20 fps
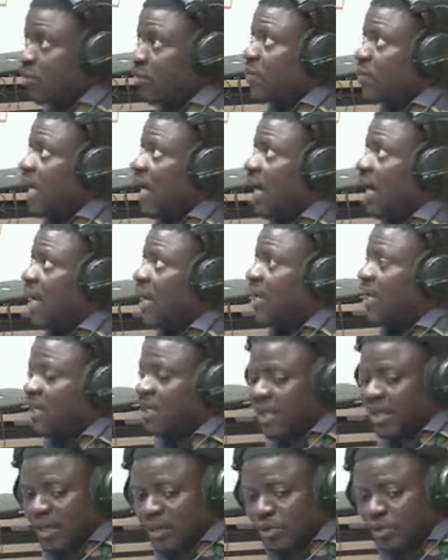bia
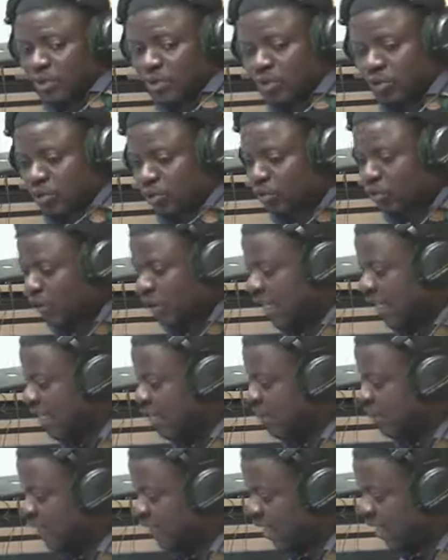enon so so
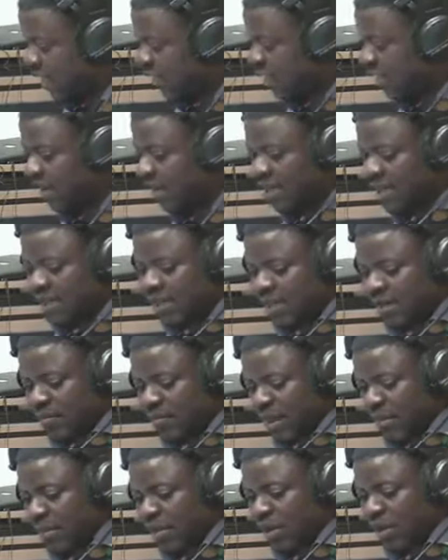etimi aka
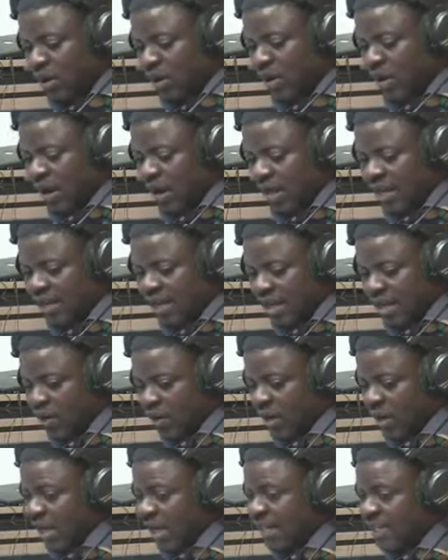mamiko eye
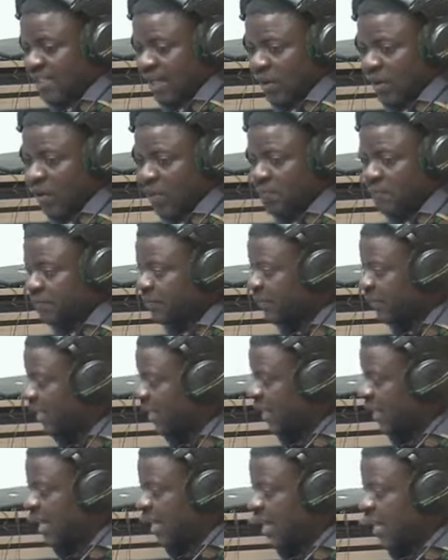organizer ho
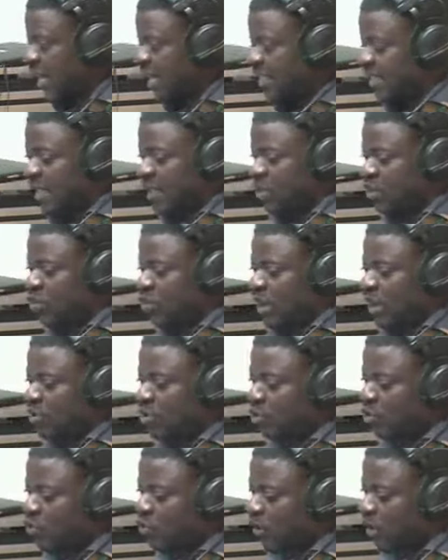na yentoa
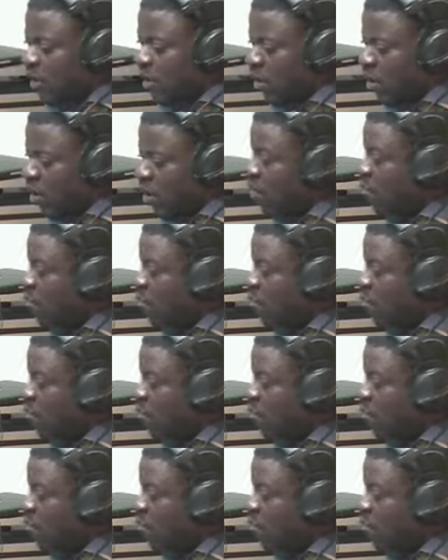so on